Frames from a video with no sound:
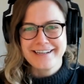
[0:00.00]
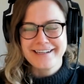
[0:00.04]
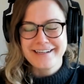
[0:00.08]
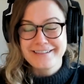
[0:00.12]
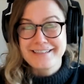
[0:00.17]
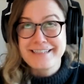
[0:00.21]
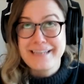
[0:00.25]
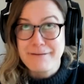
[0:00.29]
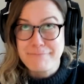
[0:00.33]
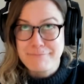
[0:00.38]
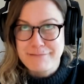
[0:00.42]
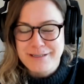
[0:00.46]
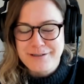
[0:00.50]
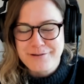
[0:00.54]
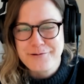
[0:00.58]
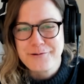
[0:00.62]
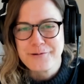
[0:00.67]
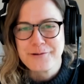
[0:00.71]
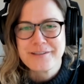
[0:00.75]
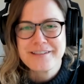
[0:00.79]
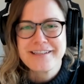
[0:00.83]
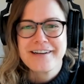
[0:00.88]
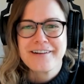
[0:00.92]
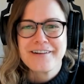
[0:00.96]
tips and
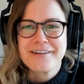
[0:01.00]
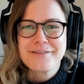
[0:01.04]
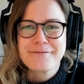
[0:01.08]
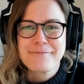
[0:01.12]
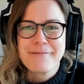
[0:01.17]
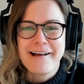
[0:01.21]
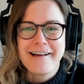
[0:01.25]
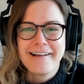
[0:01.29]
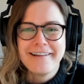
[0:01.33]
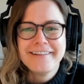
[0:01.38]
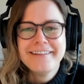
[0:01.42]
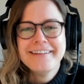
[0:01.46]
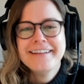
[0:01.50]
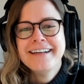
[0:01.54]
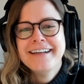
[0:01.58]
tools here as well.